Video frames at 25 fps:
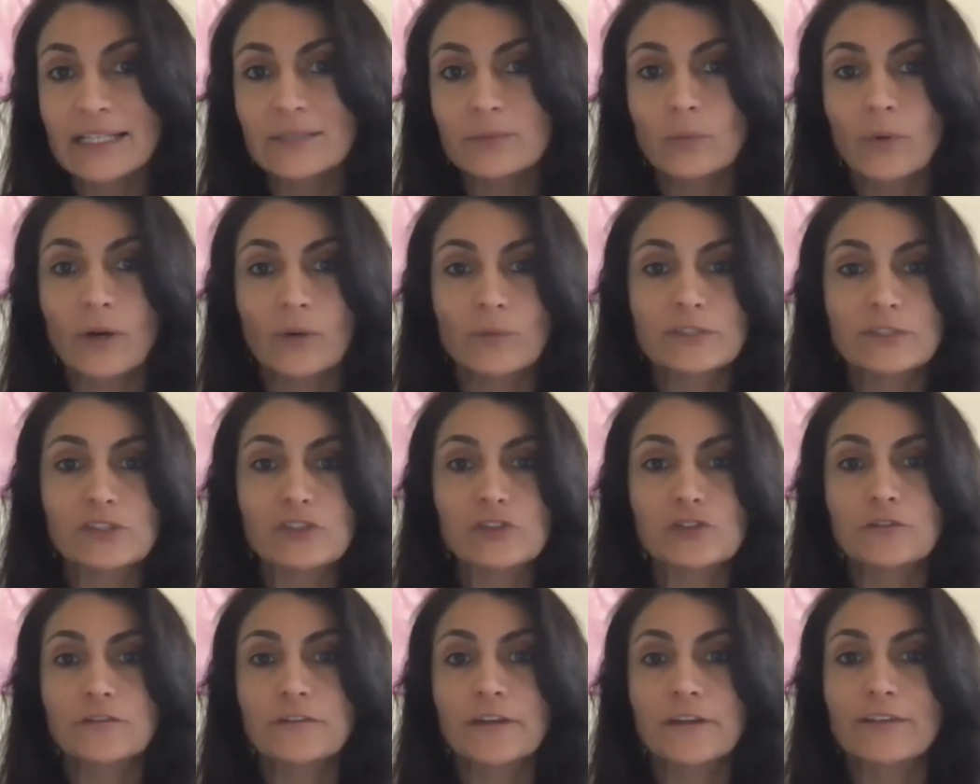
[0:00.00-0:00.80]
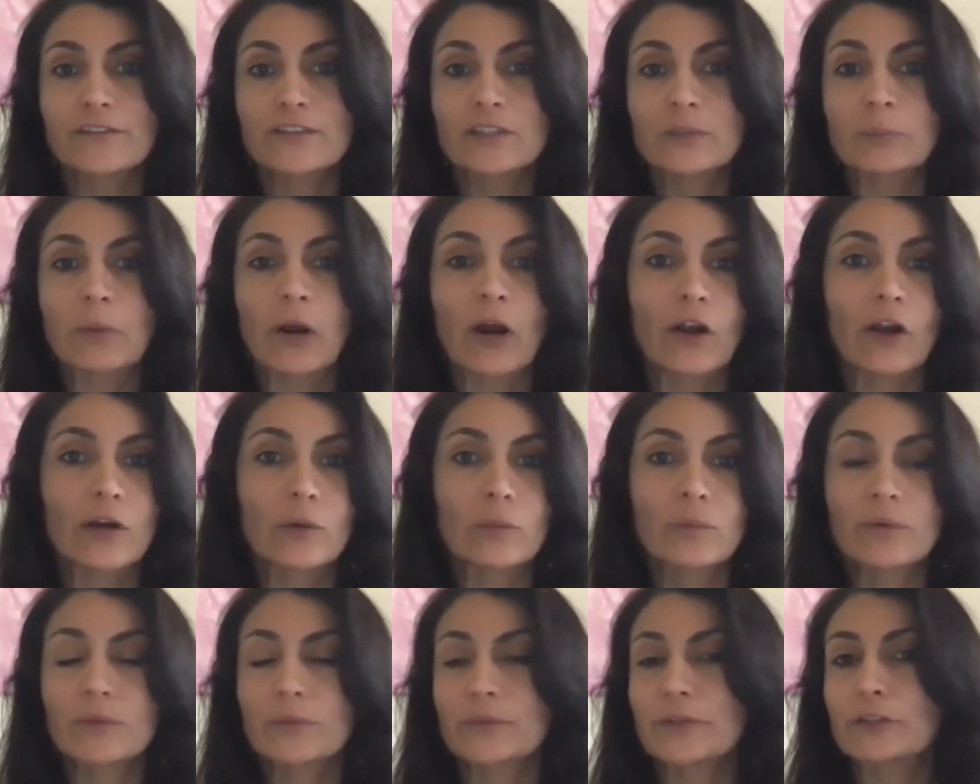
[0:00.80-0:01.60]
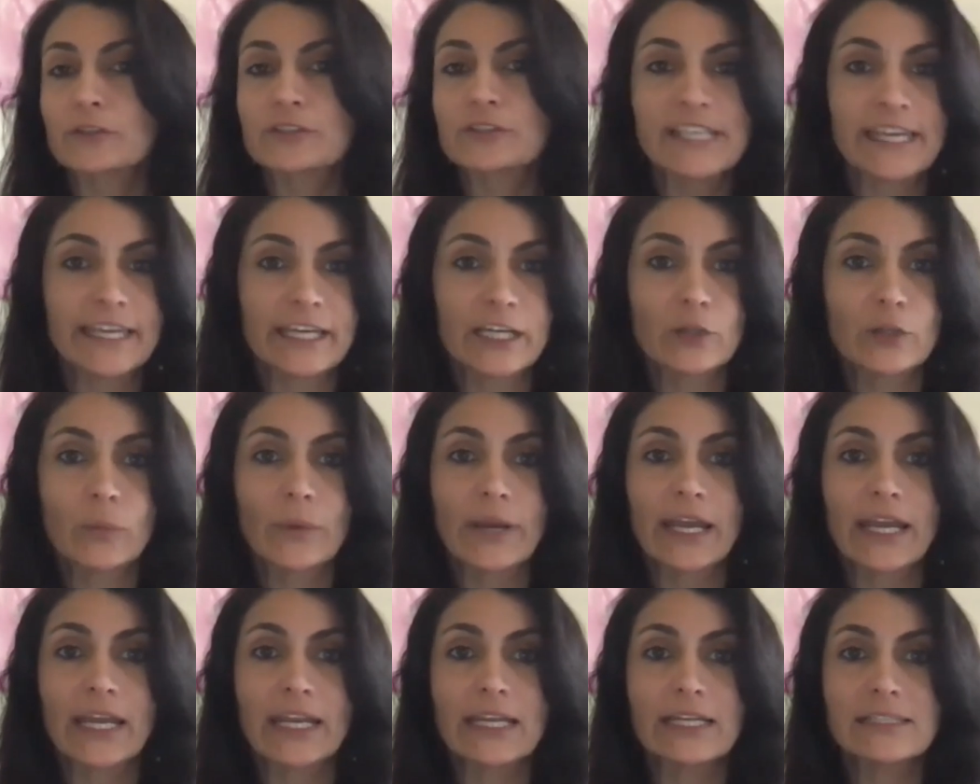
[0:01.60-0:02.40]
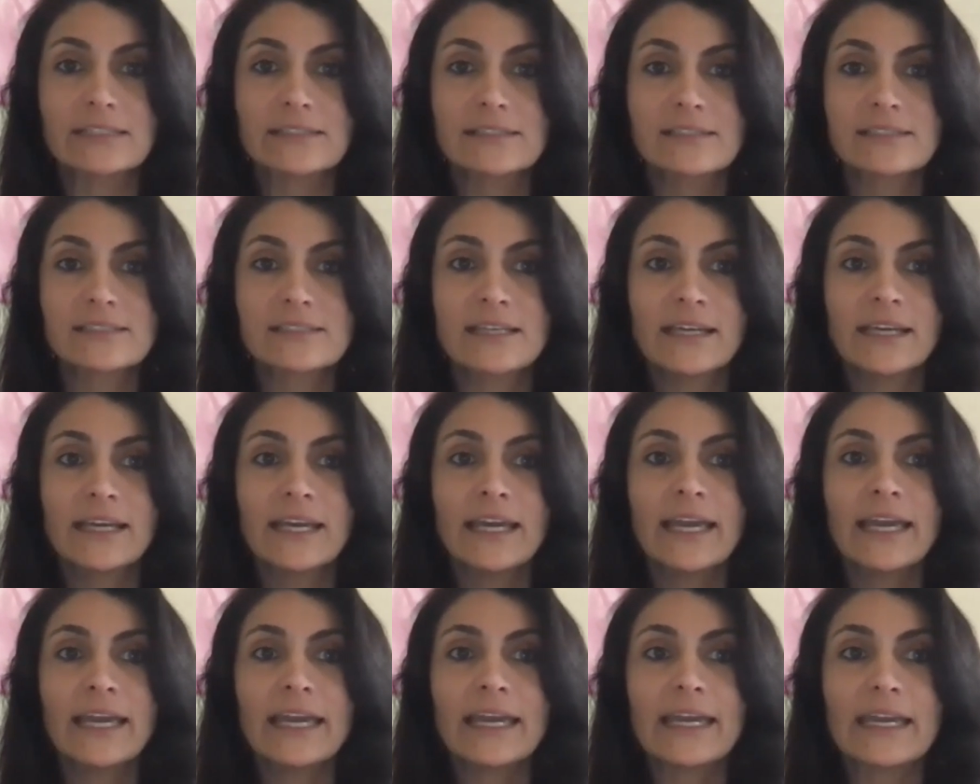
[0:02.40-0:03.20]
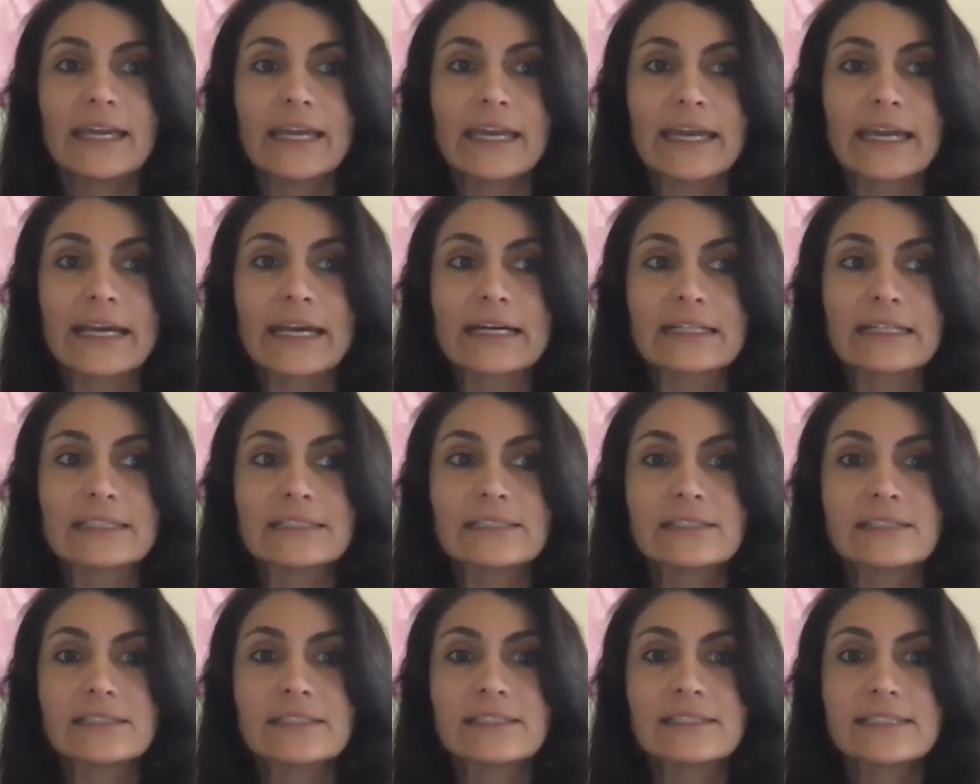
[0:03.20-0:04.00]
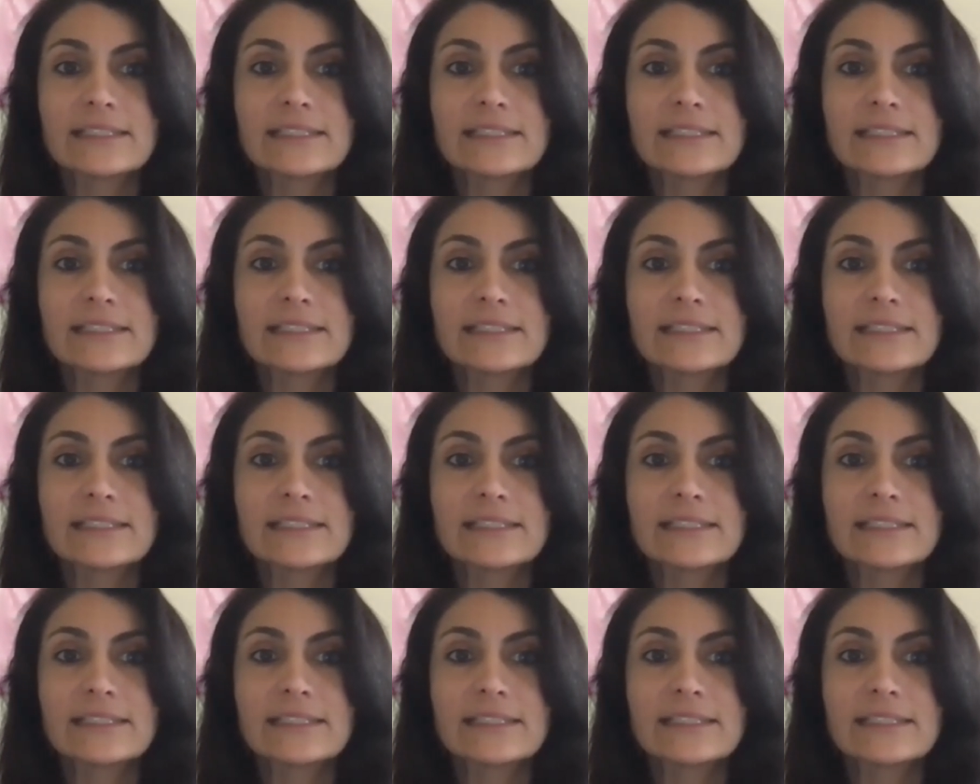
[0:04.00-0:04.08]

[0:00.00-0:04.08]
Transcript: What was your favorite part? What were your takeaways? And